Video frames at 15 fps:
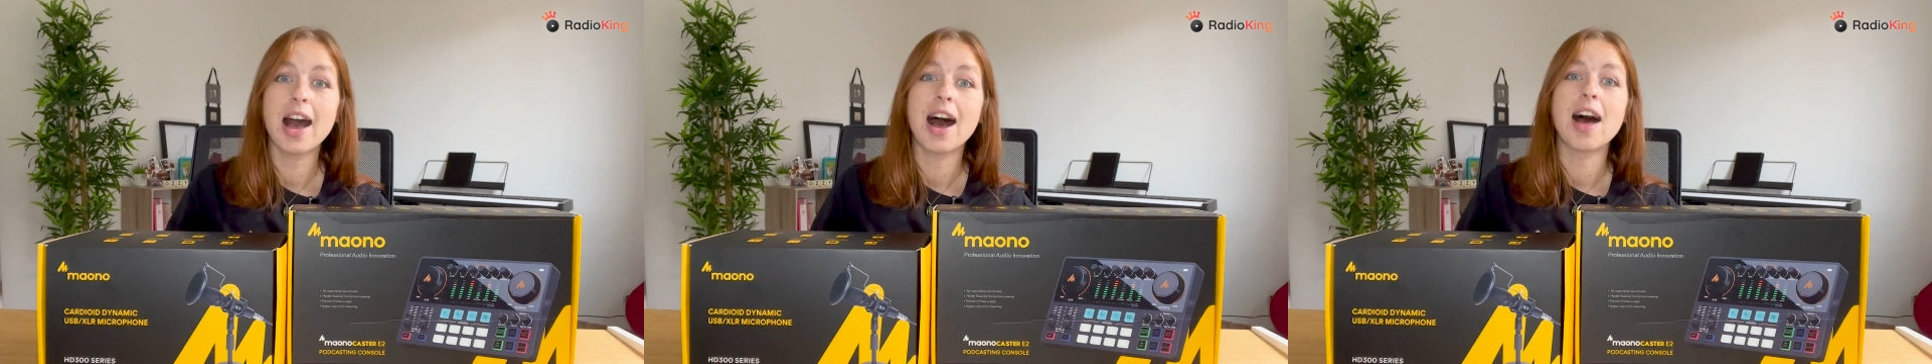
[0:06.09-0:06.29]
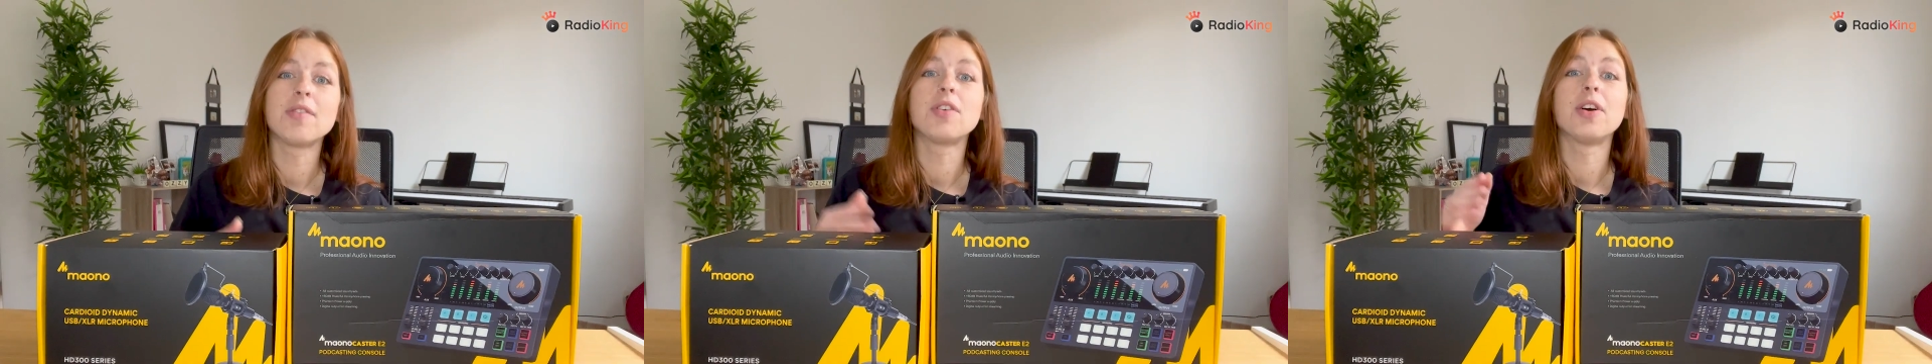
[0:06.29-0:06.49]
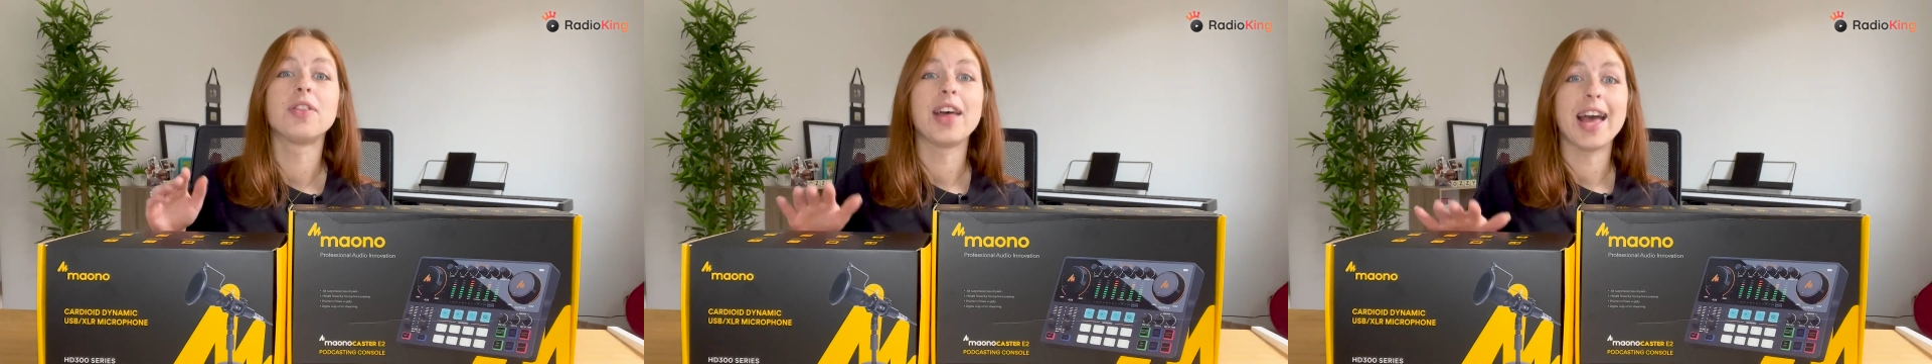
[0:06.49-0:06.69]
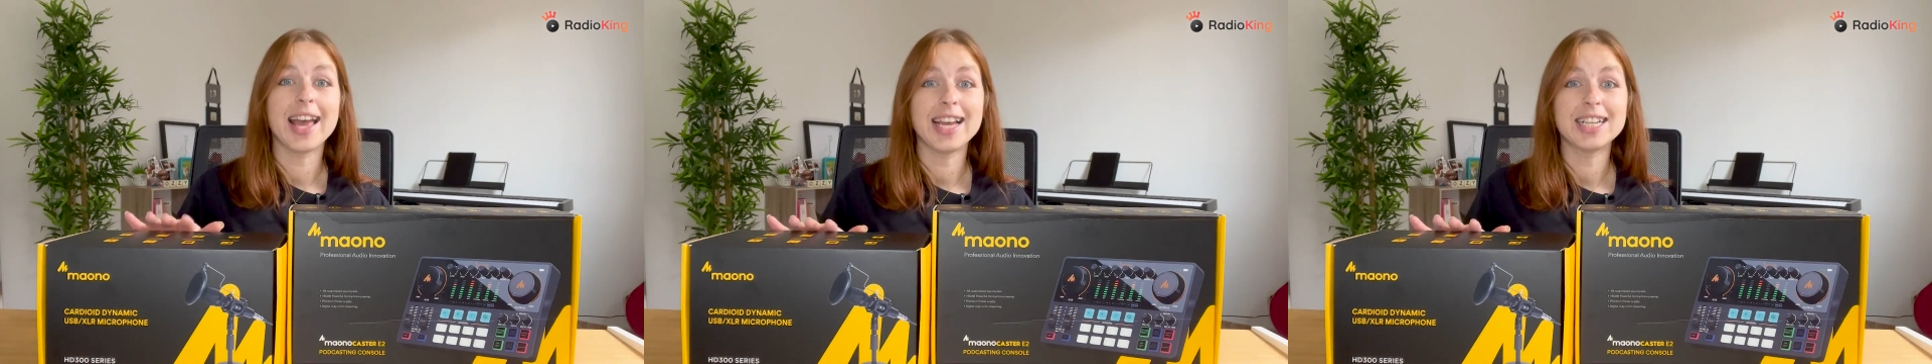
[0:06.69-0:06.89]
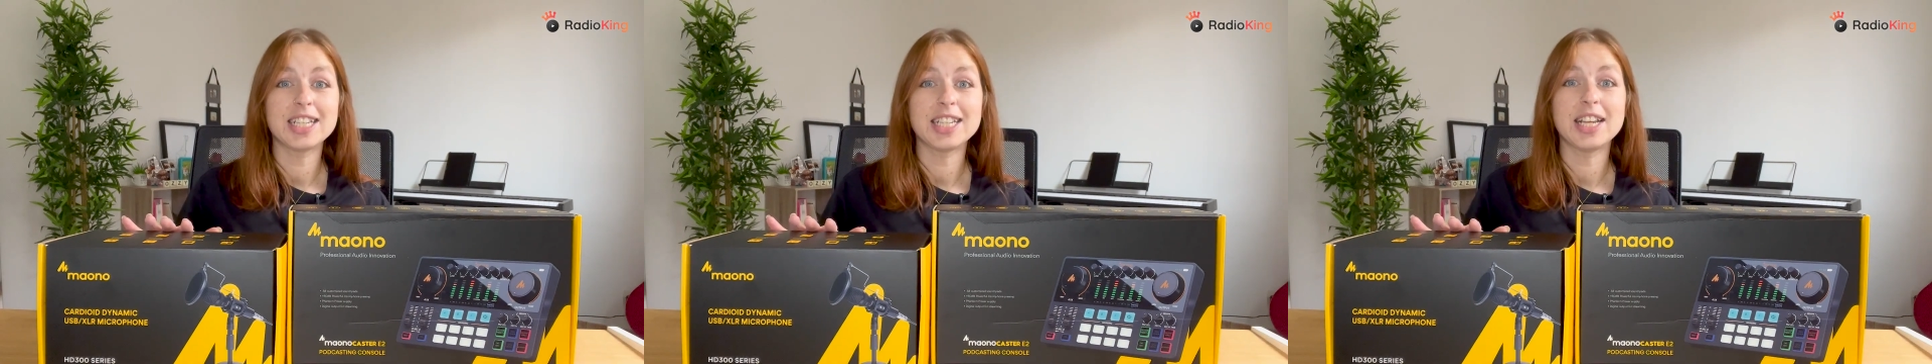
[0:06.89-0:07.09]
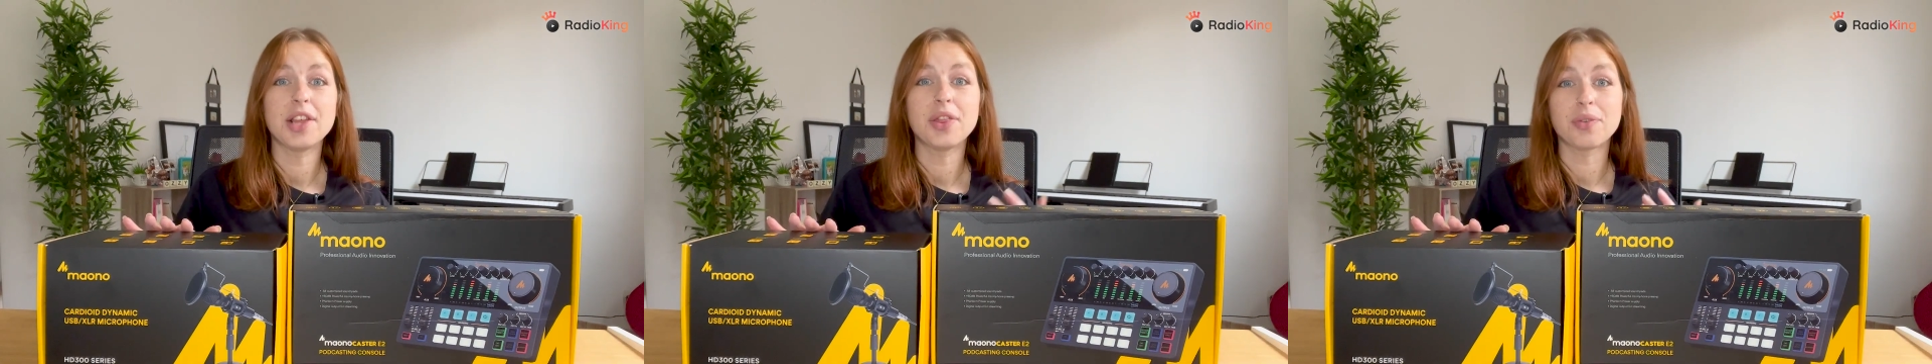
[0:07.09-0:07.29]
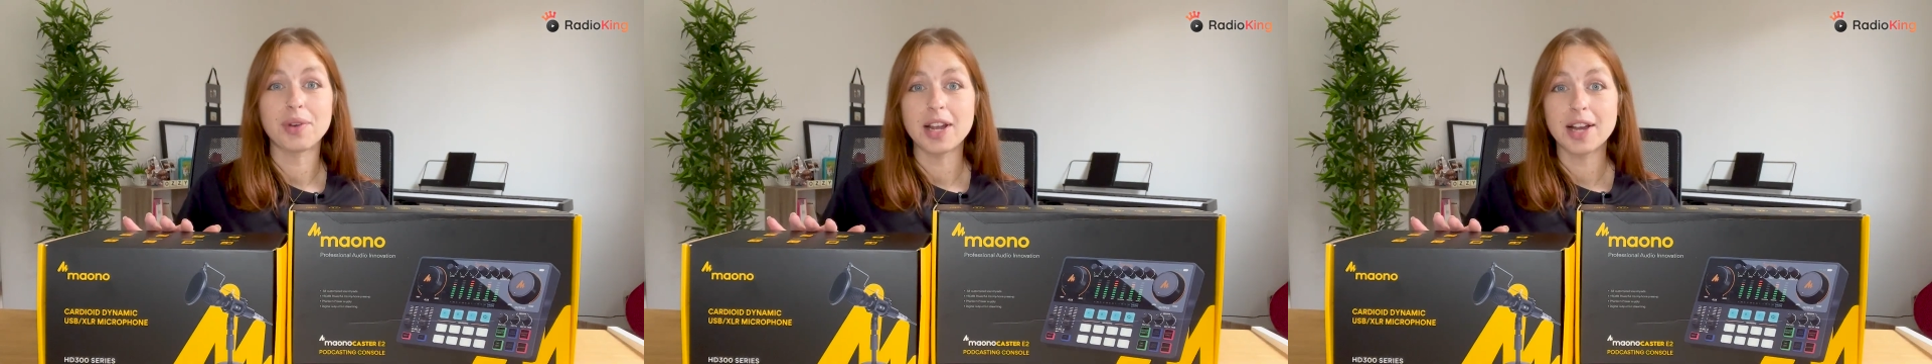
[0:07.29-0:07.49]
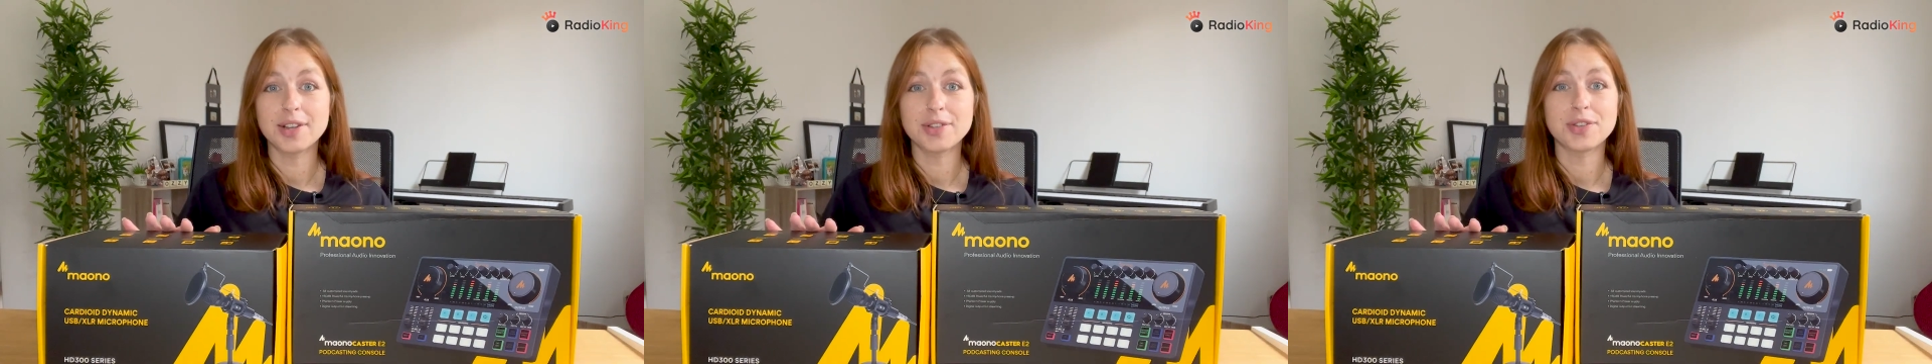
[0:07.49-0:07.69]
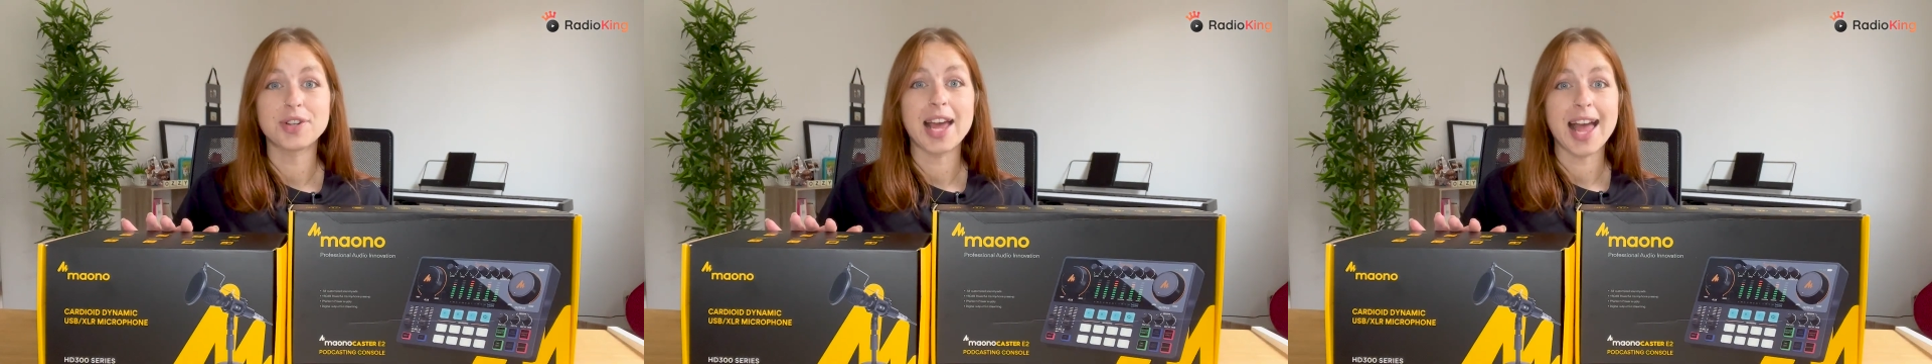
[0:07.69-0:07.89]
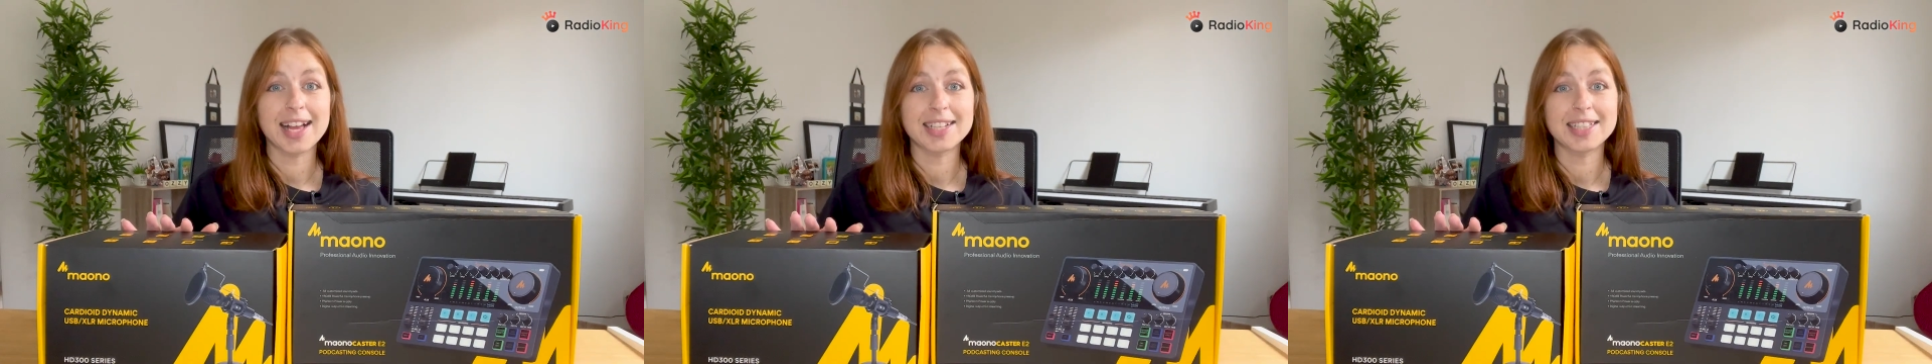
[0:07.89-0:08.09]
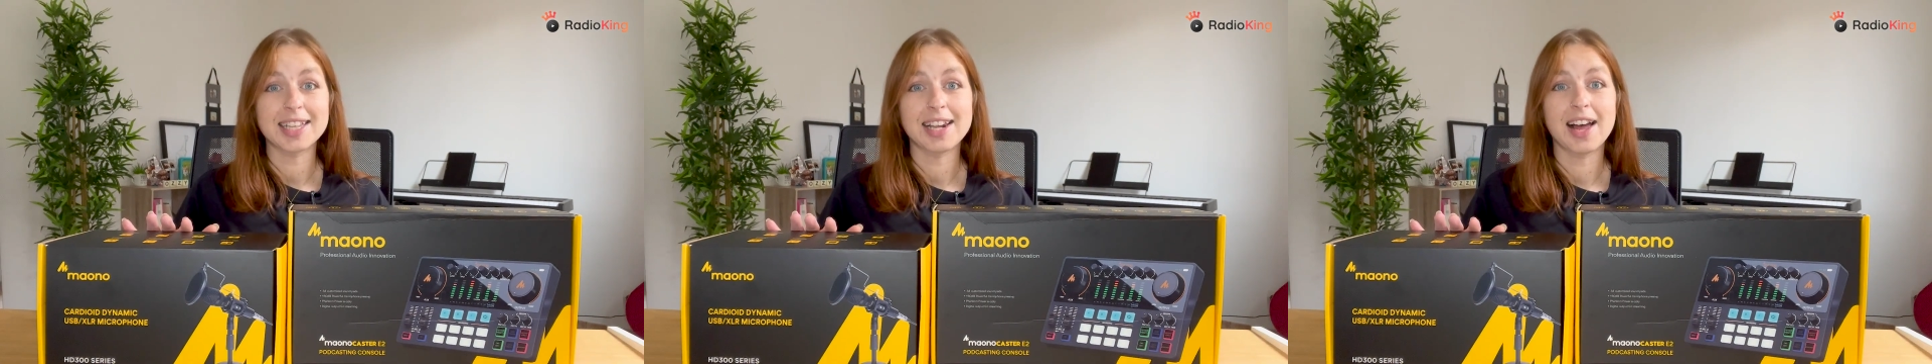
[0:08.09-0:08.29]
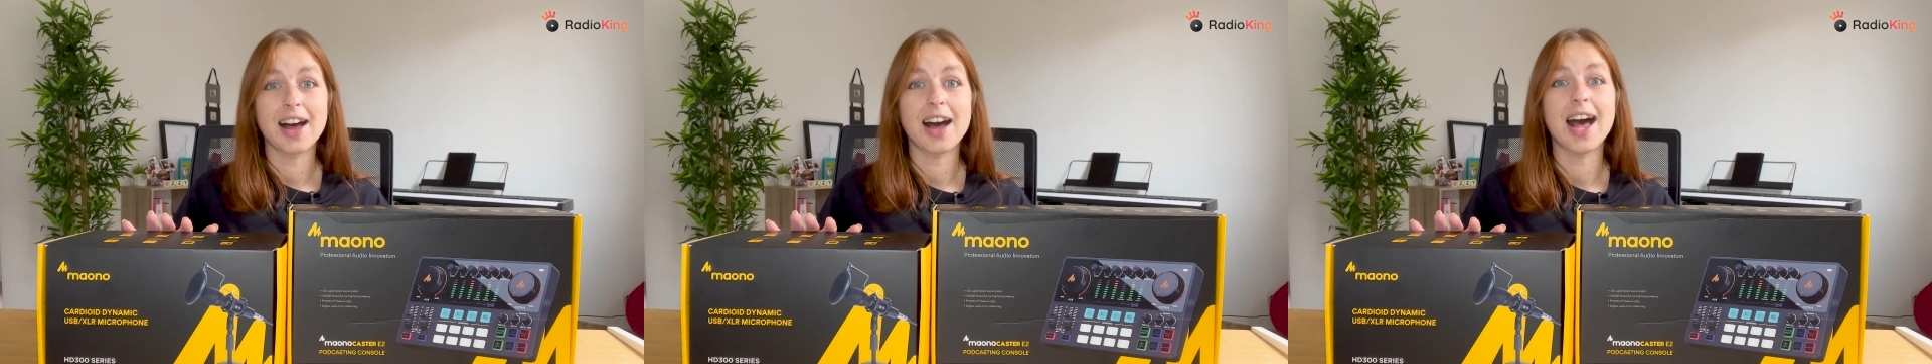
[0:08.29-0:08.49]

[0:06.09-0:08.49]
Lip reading: I've got the HD300 XLR